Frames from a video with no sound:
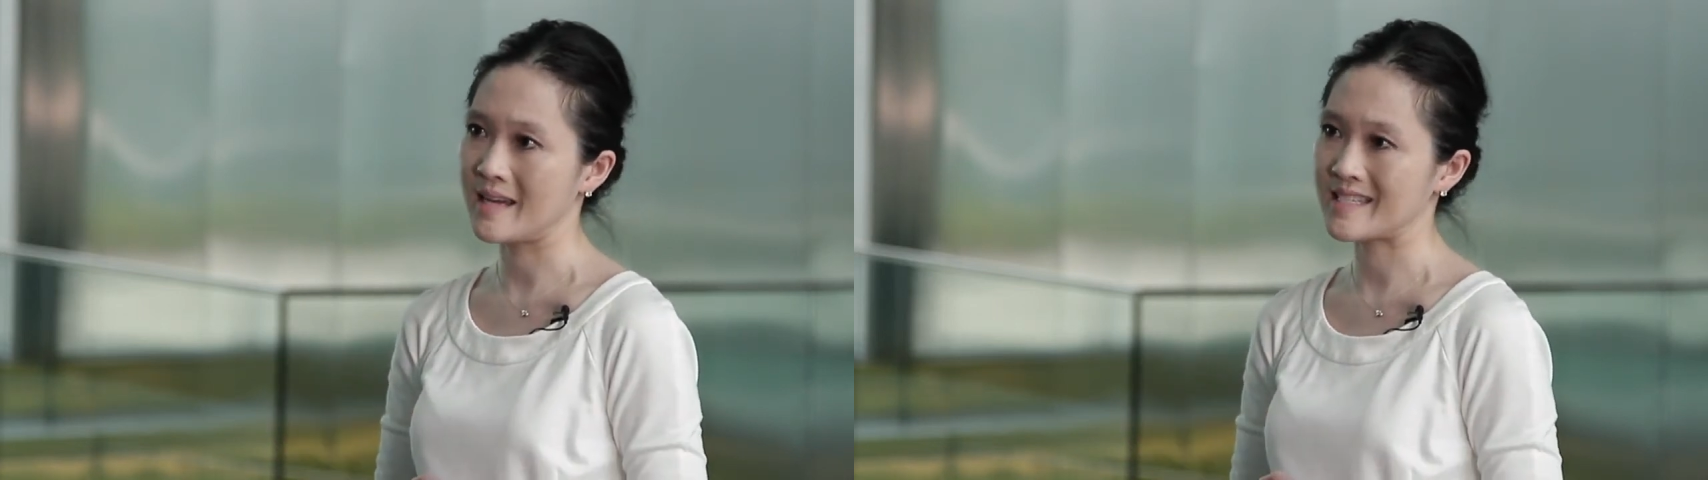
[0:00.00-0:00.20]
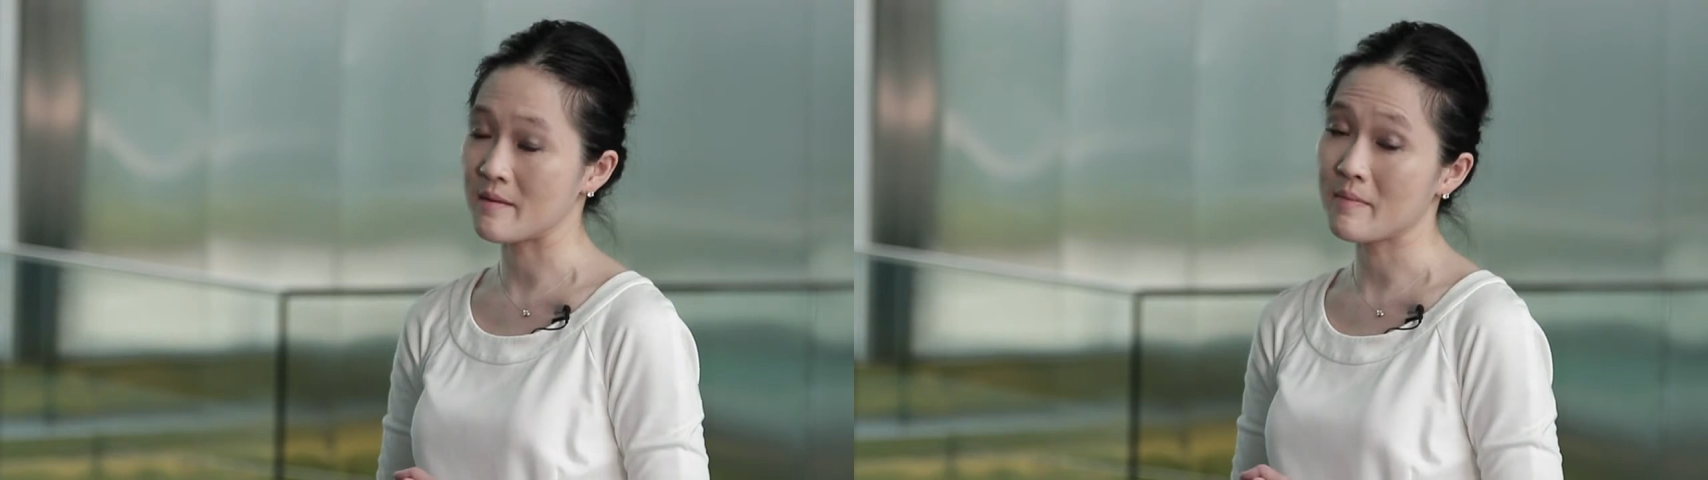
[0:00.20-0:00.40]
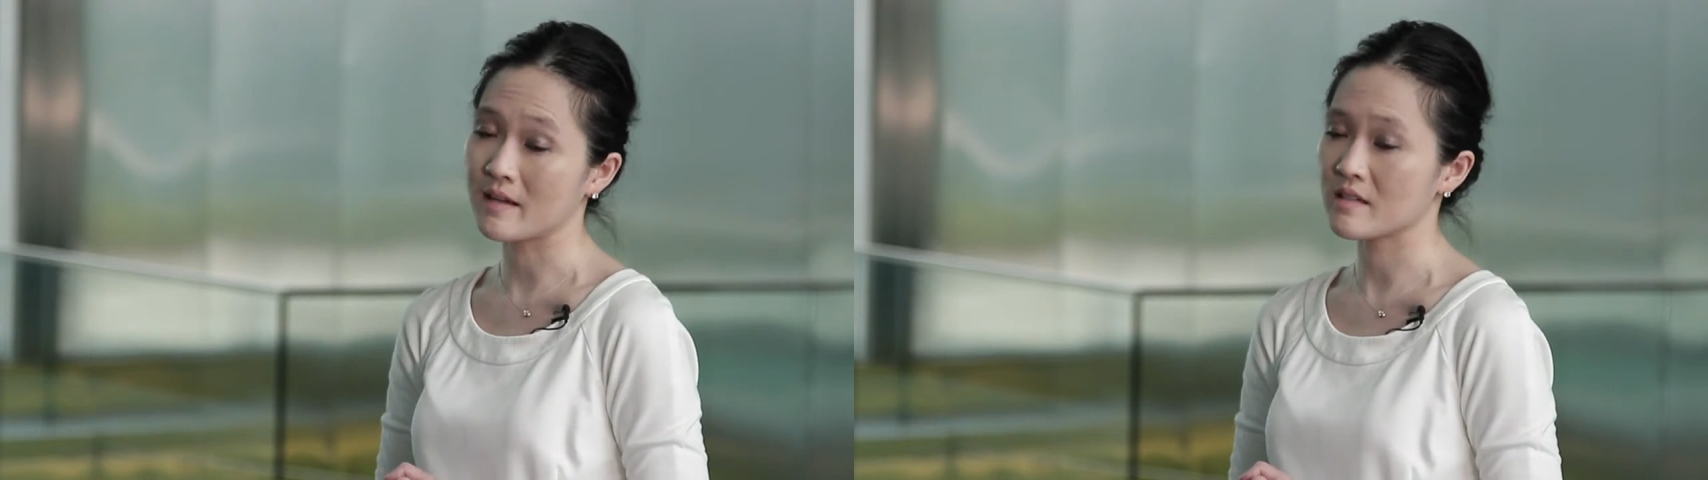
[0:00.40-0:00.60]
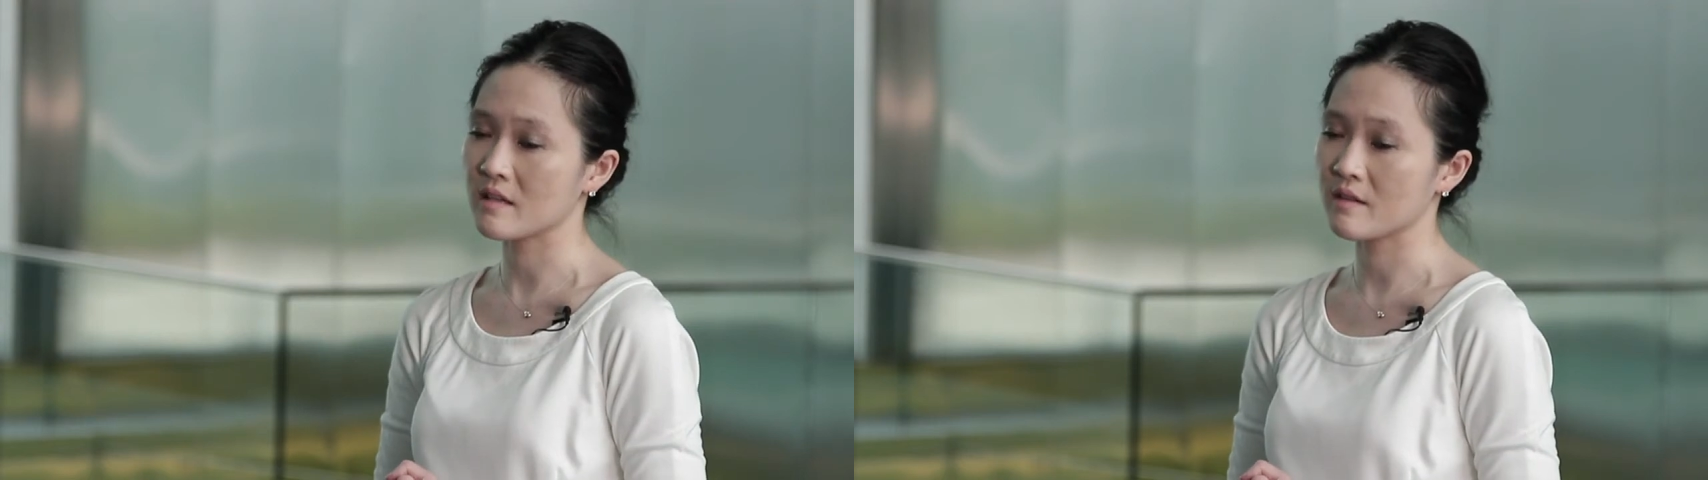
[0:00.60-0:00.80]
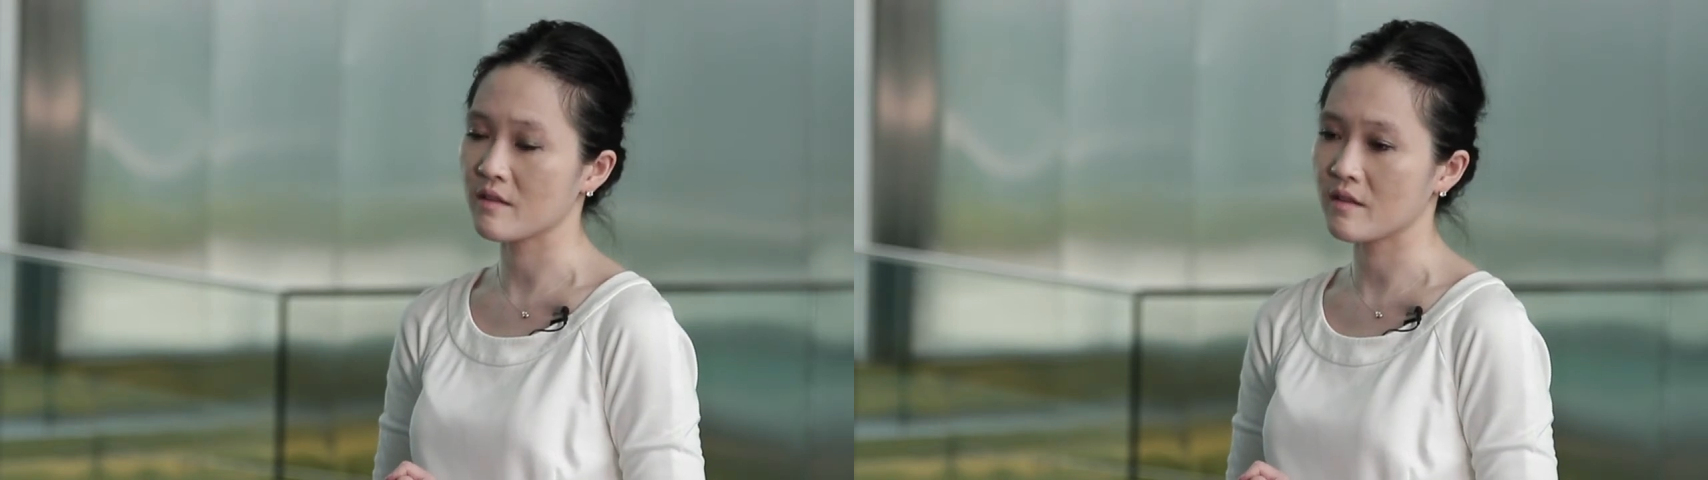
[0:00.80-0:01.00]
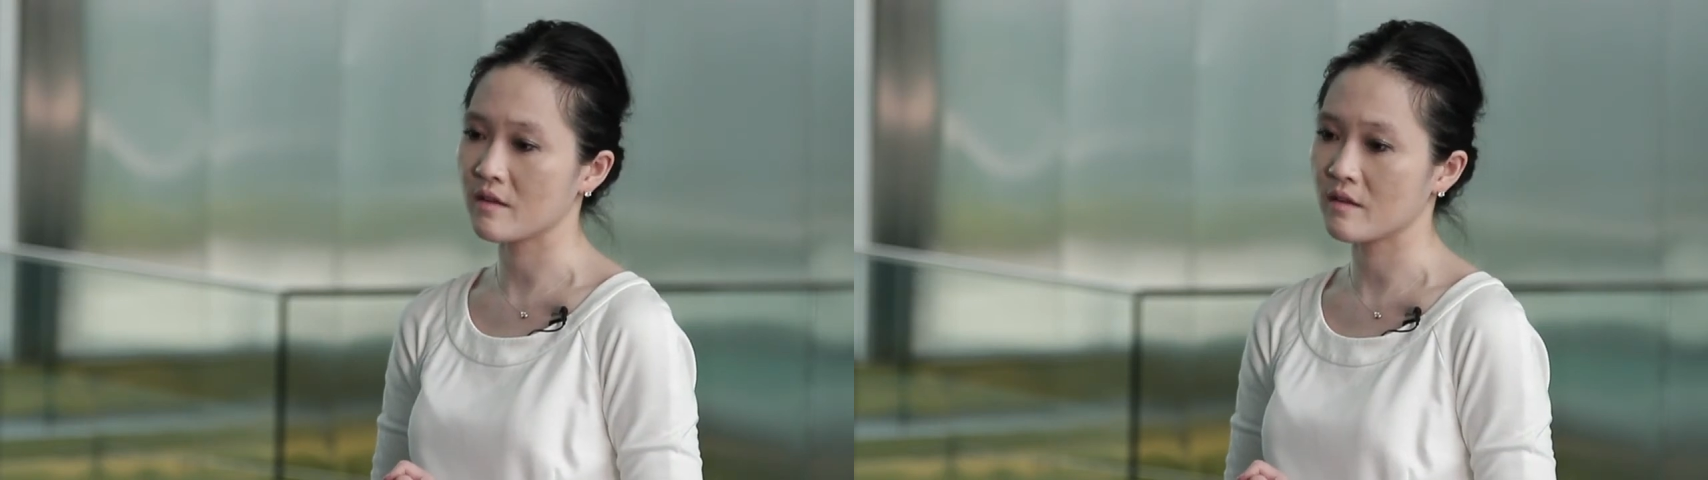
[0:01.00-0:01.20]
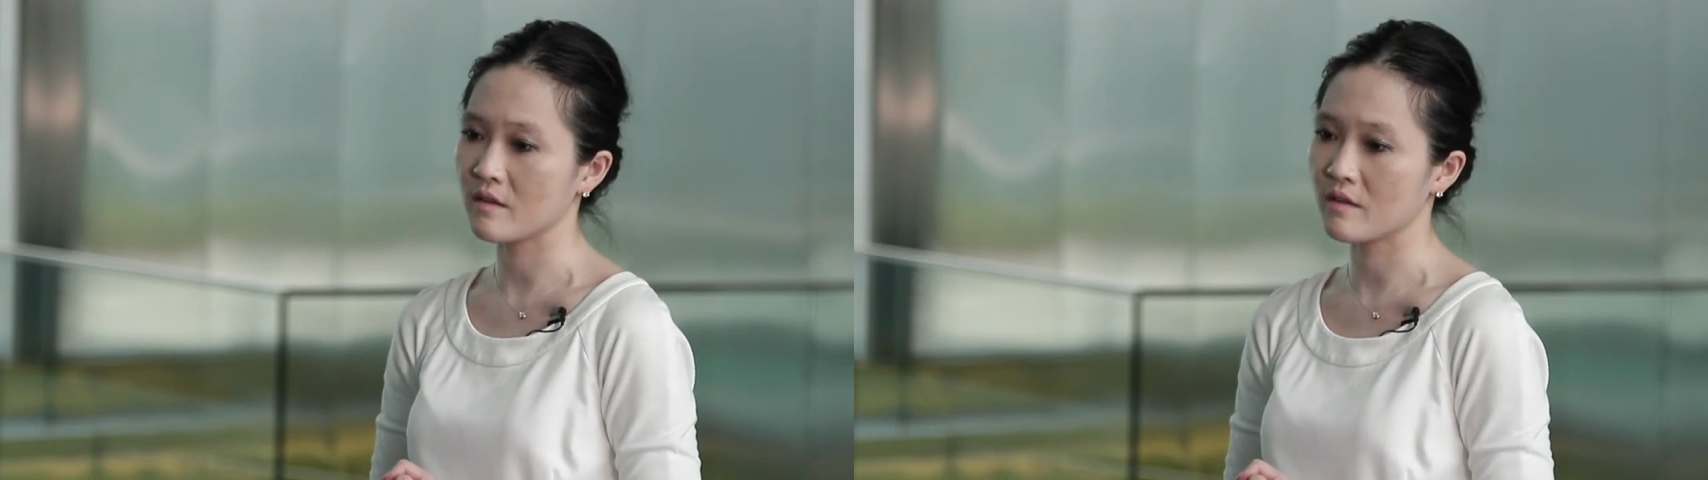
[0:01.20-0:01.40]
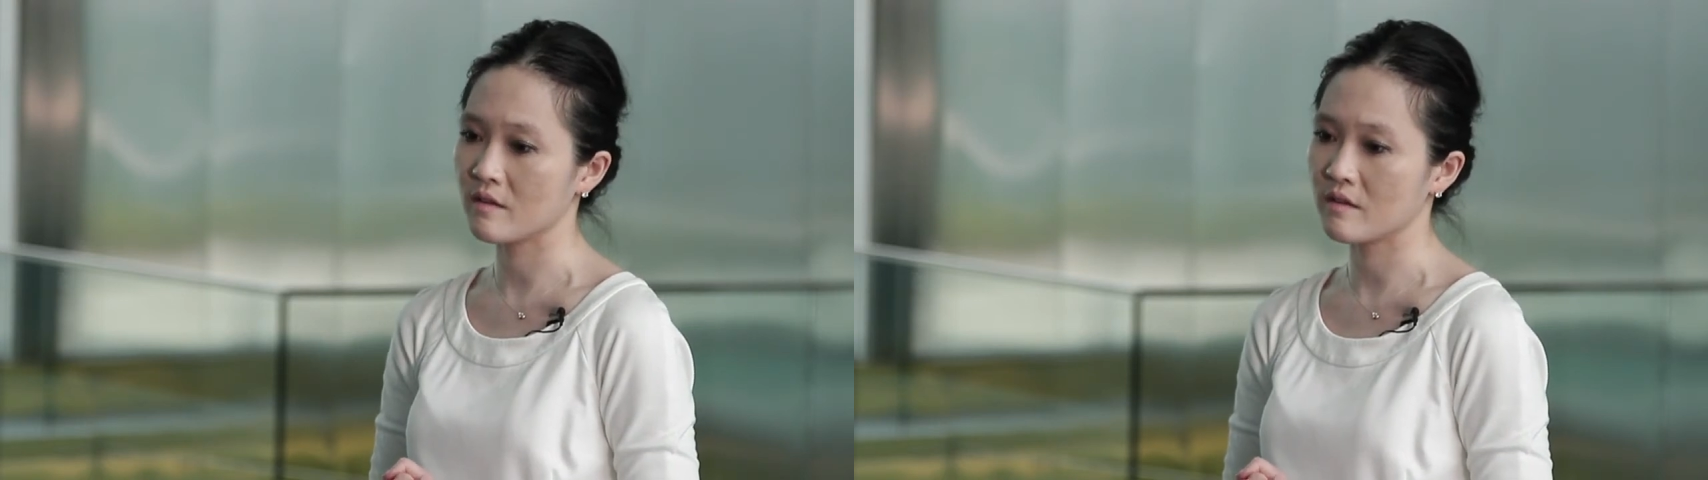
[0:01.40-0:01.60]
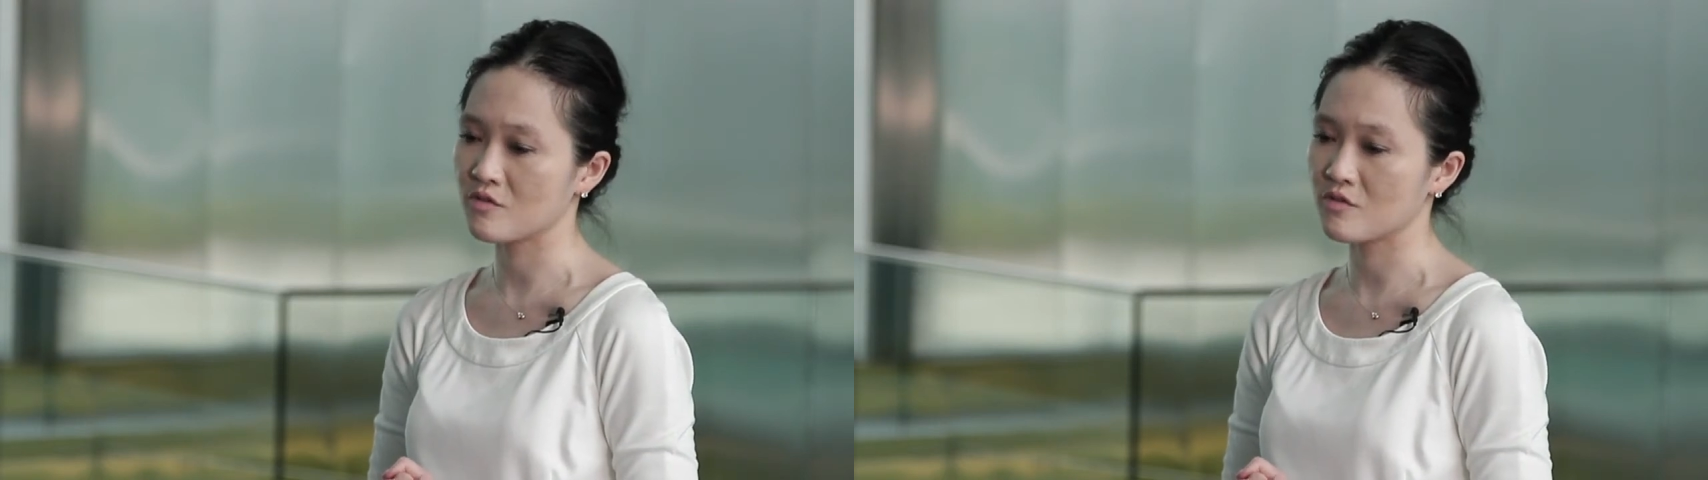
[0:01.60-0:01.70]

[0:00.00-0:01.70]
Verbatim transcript: as impacting the,